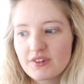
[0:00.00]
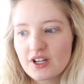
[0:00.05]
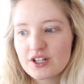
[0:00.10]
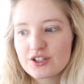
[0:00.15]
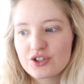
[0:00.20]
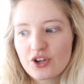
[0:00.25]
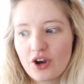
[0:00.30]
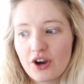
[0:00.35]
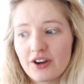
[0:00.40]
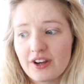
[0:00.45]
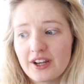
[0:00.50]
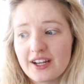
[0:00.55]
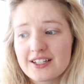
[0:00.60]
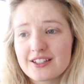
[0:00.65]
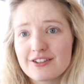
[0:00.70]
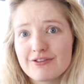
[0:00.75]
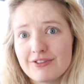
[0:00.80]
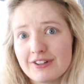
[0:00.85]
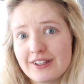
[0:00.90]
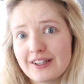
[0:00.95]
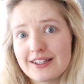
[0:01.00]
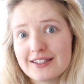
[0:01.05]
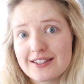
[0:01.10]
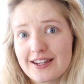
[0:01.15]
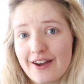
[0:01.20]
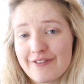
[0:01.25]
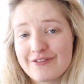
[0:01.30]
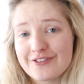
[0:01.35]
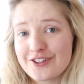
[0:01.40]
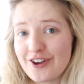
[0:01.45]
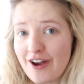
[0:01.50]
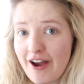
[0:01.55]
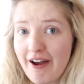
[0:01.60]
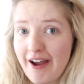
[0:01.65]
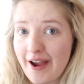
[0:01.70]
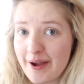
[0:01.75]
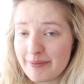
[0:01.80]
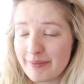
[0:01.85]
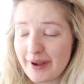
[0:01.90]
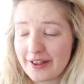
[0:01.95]
So it's a really tough
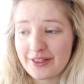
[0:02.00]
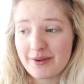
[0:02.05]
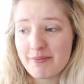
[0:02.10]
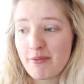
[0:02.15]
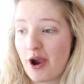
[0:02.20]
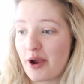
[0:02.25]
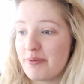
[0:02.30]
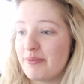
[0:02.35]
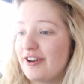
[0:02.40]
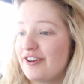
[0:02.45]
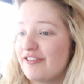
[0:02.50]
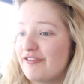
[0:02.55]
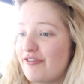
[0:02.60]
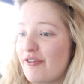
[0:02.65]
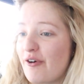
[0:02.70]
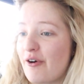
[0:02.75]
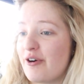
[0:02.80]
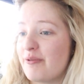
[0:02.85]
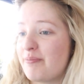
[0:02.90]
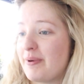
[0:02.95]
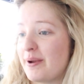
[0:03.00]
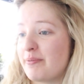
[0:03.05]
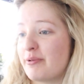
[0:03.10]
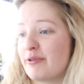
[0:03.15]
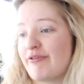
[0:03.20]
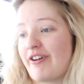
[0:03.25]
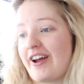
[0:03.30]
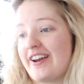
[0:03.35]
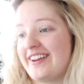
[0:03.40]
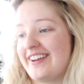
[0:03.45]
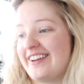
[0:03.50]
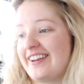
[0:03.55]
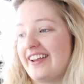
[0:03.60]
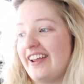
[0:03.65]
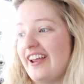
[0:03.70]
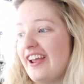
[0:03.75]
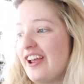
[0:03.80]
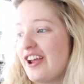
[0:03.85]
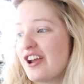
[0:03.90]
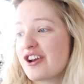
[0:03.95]
time at the moment for people running
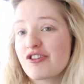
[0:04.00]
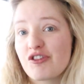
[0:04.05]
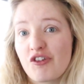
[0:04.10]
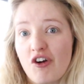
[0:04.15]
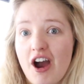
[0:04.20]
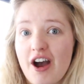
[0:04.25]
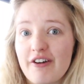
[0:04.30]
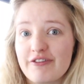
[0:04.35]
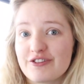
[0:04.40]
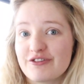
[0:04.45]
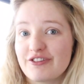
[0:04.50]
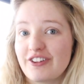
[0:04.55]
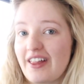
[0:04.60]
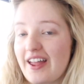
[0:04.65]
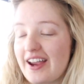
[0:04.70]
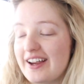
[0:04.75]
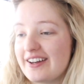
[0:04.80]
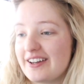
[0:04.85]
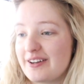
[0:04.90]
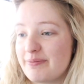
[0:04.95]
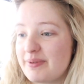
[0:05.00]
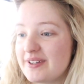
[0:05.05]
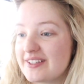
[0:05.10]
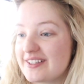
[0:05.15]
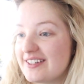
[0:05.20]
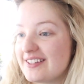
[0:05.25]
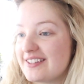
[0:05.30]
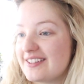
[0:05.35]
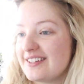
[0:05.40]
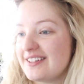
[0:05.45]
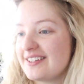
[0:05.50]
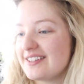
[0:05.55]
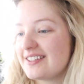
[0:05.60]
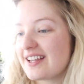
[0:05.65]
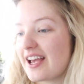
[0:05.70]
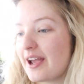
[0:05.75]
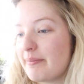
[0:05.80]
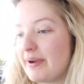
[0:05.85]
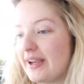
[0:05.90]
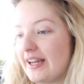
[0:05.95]
craft related businesses.
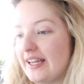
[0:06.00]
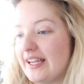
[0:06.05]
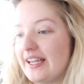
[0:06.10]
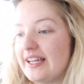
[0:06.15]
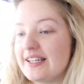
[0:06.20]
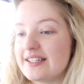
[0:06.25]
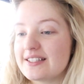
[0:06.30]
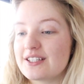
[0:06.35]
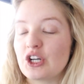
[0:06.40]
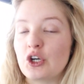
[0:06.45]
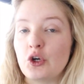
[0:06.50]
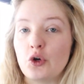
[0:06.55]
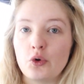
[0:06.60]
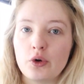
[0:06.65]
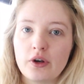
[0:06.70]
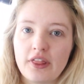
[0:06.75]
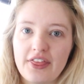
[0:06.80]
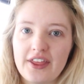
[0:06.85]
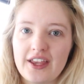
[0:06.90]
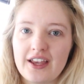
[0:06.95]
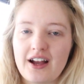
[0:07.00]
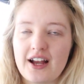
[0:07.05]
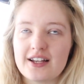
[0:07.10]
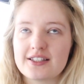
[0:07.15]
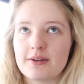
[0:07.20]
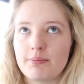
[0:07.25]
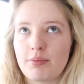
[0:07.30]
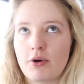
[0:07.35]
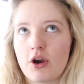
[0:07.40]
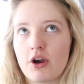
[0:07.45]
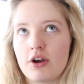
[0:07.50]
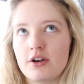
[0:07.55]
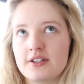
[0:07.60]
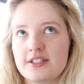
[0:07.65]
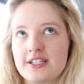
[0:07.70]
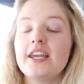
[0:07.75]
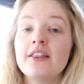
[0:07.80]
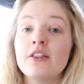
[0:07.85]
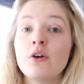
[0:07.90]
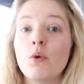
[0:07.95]
I mean, it is a good thing, I suppose,
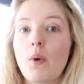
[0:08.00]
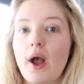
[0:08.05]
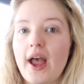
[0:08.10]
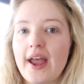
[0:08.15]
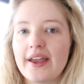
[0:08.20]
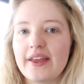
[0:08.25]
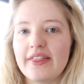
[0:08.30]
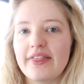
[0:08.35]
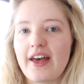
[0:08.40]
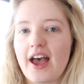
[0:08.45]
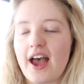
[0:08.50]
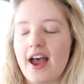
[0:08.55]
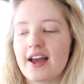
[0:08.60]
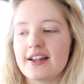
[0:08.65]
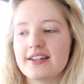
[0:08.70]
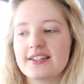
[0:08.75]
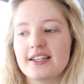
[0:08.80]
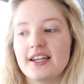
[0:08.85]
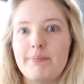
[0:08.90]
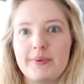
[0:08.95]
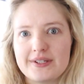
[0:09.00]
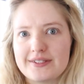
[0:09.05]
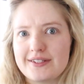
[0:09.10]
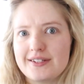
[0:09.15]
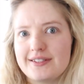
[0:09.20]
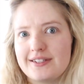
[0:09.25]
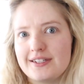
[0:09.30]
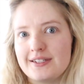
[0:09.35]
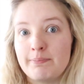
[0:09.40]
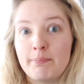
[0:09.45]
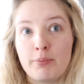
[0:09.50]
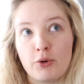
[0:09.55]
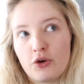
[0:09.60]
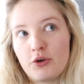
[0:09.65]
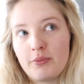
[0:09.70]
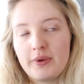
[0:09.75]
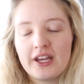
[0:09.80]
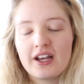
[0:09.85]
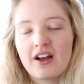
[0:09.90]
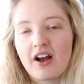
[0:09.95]
in the way that business is
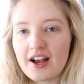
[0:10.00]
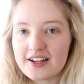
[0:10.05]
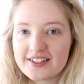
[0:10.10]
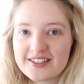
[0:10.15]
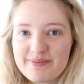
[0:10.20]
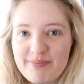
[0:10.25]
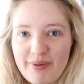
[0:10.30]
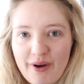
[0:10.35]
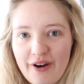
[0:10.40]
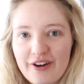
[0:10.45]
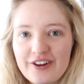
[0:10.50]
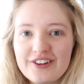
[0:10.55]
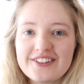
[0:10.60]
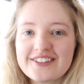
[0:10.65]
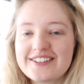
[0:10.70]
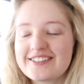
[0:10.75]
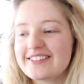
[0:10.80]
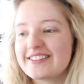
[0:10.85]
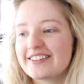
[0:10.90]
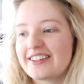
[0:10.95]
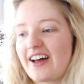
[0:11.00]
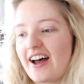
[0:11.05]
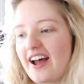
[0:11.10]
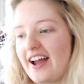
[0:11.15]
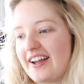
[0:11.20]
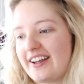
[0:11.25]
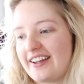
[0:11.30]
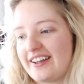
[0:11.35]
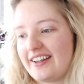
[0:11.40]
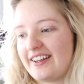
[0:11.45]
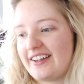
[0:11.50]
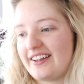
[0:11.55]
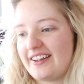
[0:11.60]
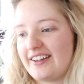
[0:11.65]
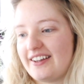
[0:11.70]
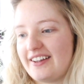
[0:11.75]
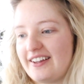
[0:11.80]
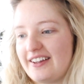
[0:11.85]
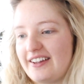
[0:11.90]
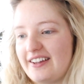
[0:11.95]
booming, I suppose. Like,
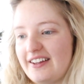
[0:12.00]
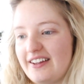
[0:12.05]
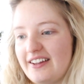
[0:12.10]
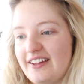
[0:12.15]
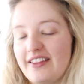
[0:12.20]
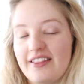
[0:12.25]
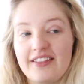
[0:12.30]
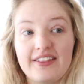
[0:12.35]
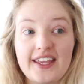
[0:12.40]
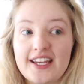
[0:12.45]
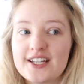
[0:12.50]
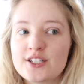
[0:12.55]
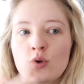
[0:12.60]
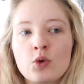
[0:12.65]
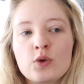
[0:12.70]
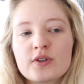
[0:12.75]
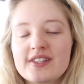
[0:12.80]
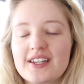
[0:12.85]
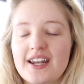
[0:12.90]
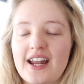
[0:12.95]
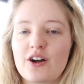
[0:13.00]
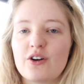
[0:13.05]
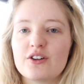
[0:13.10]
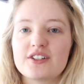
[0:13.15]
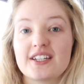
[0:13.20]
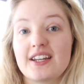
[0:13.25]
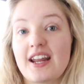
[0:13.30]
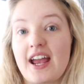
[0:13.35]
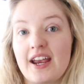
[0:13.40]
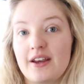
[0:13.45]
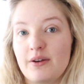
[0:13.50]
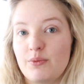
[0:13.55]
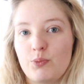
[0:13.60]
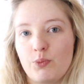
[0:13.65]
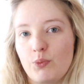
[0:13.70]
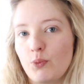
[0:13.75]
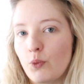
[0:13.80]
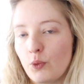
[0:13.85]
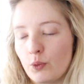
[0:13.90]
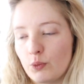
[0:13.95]
these hooks that I got today,
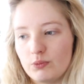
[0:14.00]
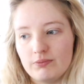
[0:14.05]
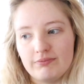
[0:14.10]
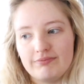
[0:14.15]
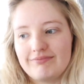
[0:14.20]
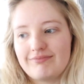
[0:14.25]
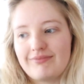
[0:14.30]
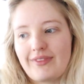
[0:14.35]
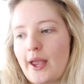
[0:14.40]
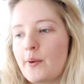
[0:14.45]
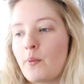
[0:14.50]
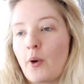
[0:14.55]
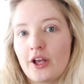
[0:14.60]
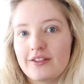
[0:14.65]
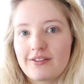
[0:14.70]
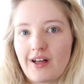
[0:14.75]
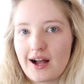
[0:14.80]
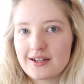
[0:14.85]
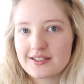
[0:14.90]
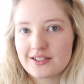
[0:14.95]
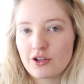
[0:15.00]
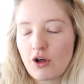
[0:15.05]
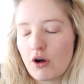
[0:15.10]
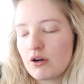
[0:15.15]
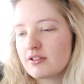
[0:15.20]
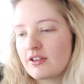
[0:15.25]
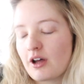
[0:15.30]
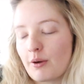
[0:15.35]
will, they won't last long.